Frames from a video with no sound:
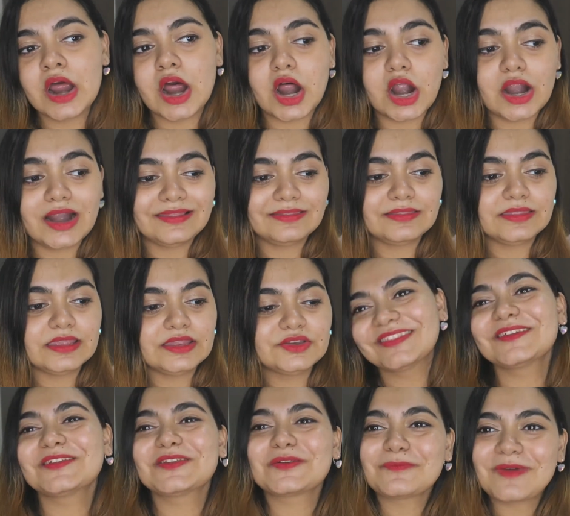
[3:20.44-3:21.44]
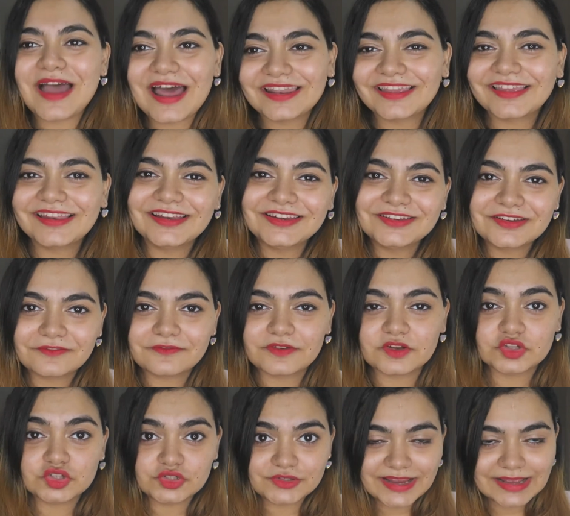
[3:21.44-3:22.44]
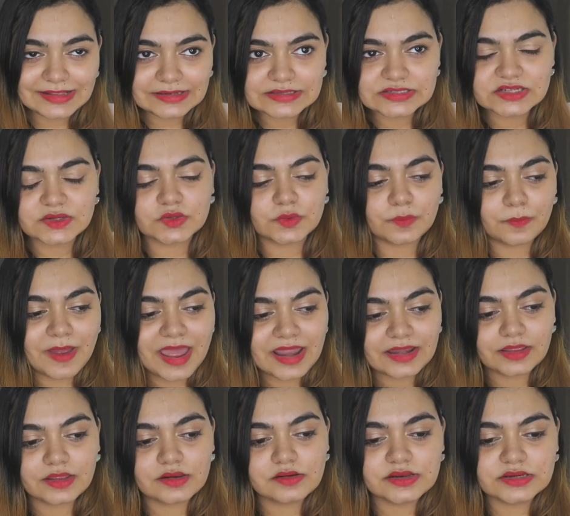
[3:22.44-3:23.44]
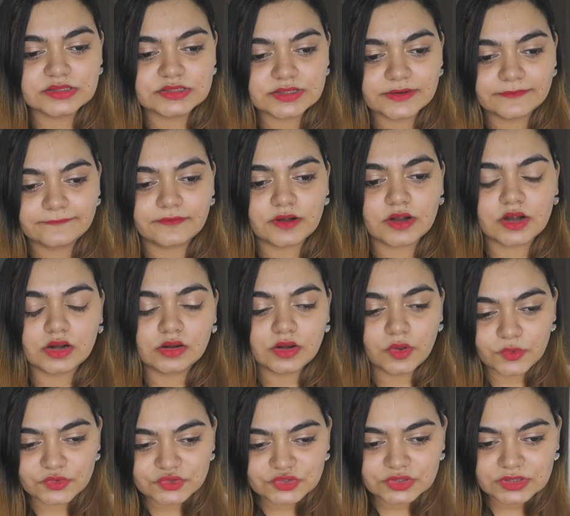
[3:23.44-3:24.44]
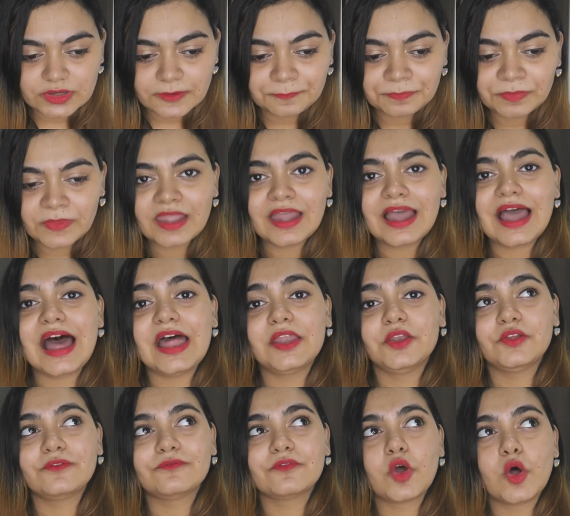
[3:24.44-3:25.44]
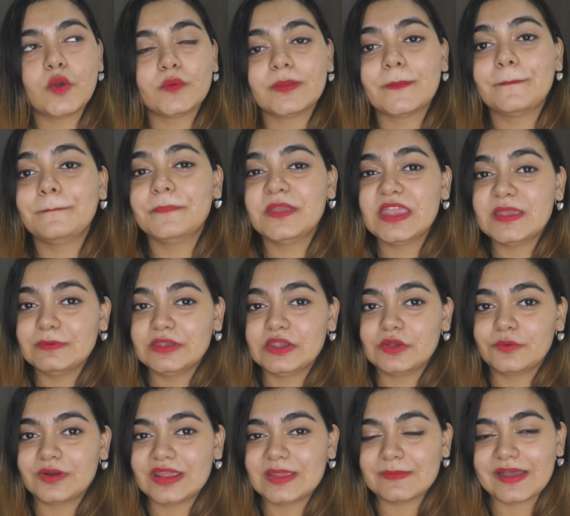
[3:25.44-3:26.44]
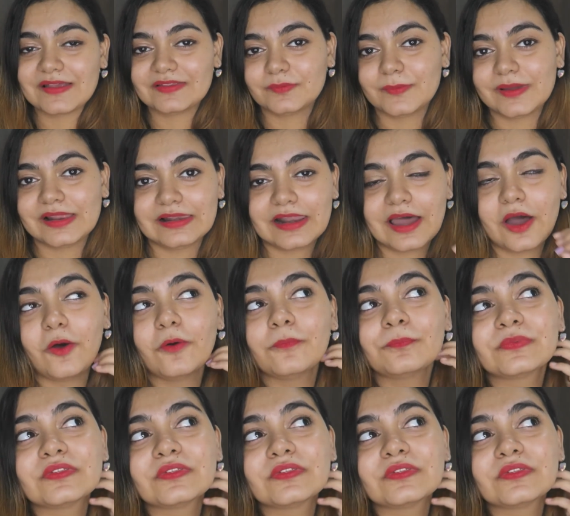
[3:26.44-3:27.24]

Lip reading: are the dramatically different gel, the dramatically different lotion, and you've got the BB cream as well now.